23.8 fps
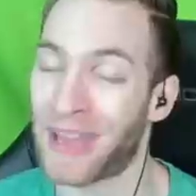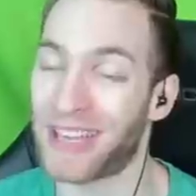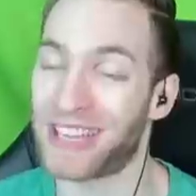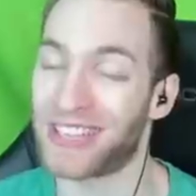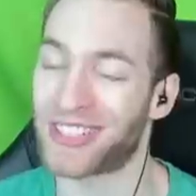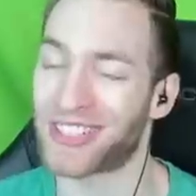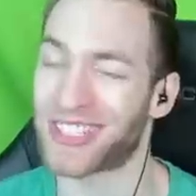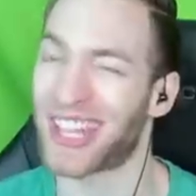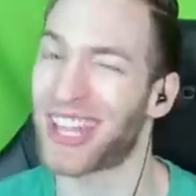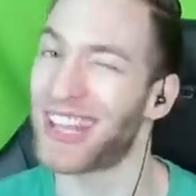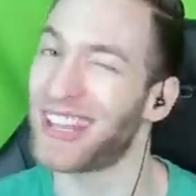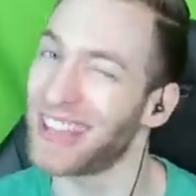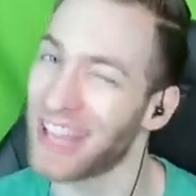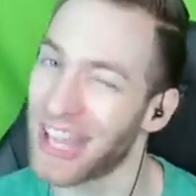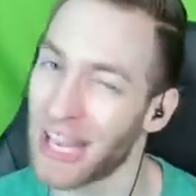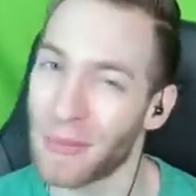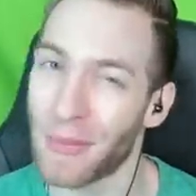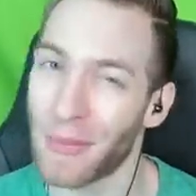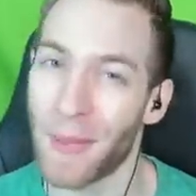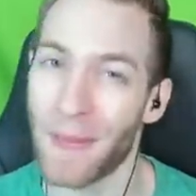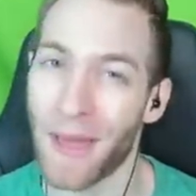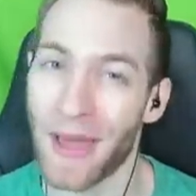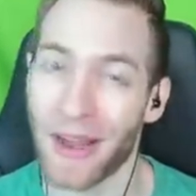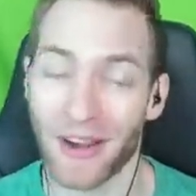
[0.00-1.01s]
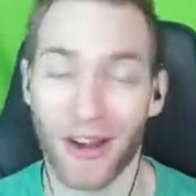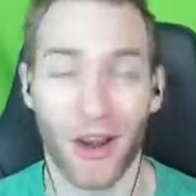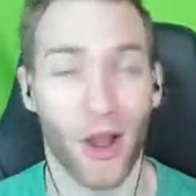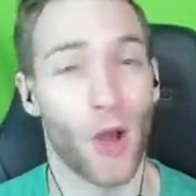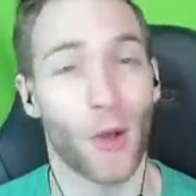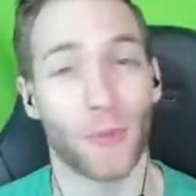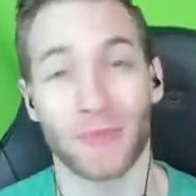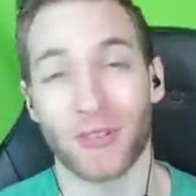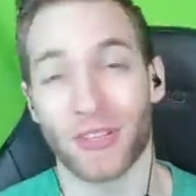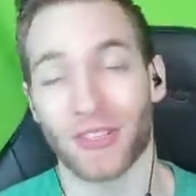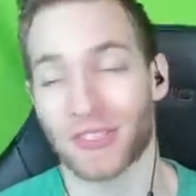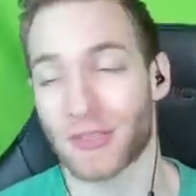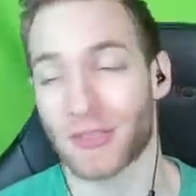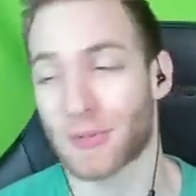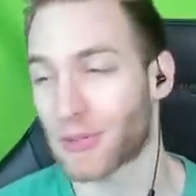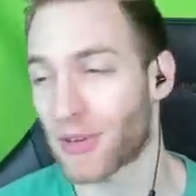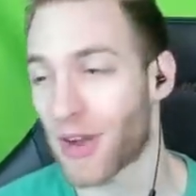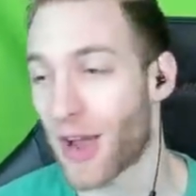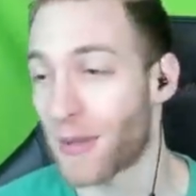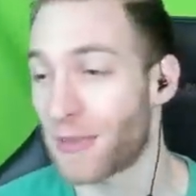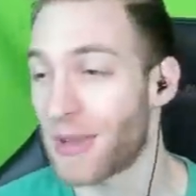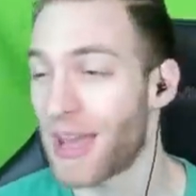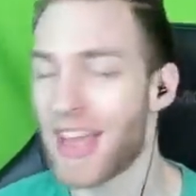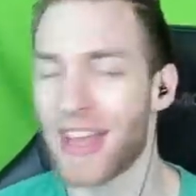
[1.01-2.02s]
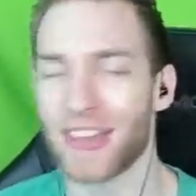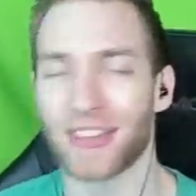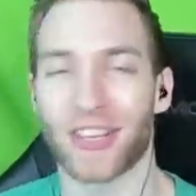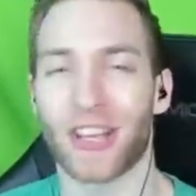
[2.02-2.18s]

made just a little bit better, and I hope you're subscribed.